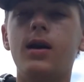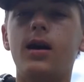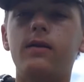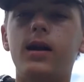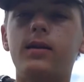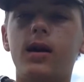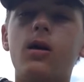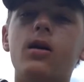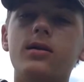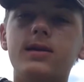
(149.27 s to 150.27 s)
and then that
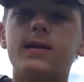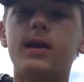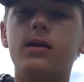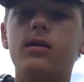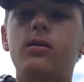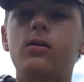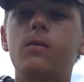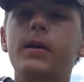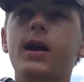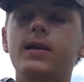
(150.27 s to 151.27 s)
hardens it a little
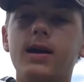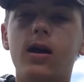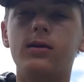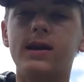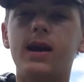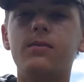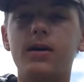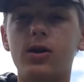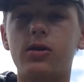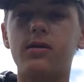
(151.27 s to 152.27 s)
bit on the outside to
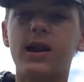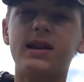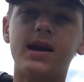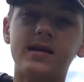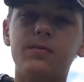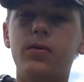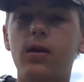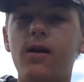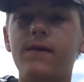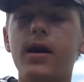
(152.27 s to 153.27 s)
make sure that it doesn't pull
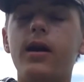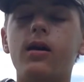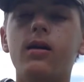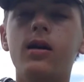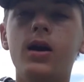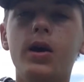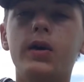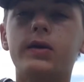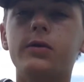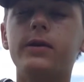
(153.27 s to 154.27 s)
off the hair
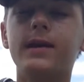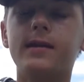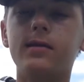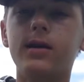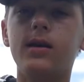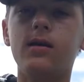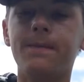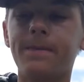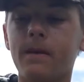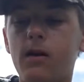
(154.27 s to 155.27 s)
so easily.
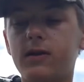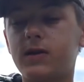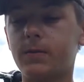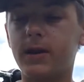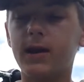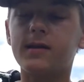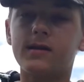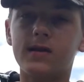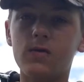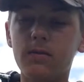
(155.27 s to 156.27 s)
Also, because
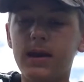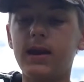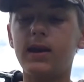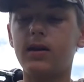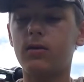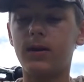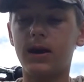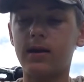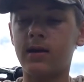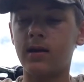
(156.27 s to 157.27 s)
it's so meaty and
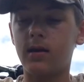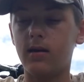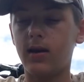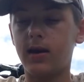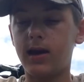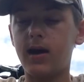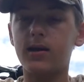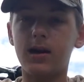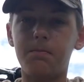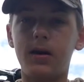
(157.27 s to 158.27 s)
aromatic, it can
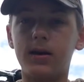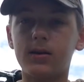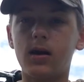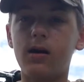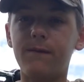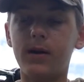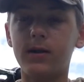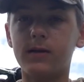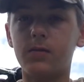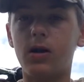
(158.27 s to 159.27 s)
get pecked off by the
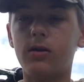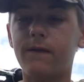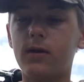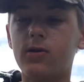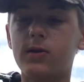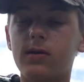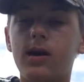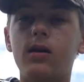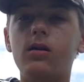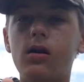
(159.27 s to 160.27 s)
smaller fish, so
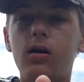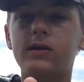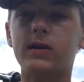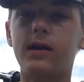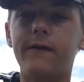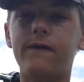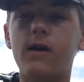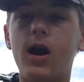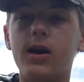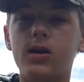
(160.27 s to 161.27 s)
that also that
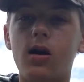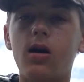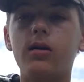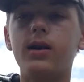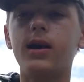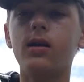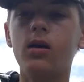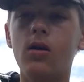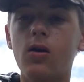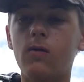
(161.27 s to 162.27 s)
frying and hardening
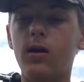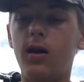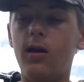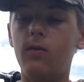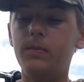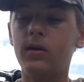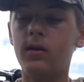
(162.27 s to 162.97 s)
will help.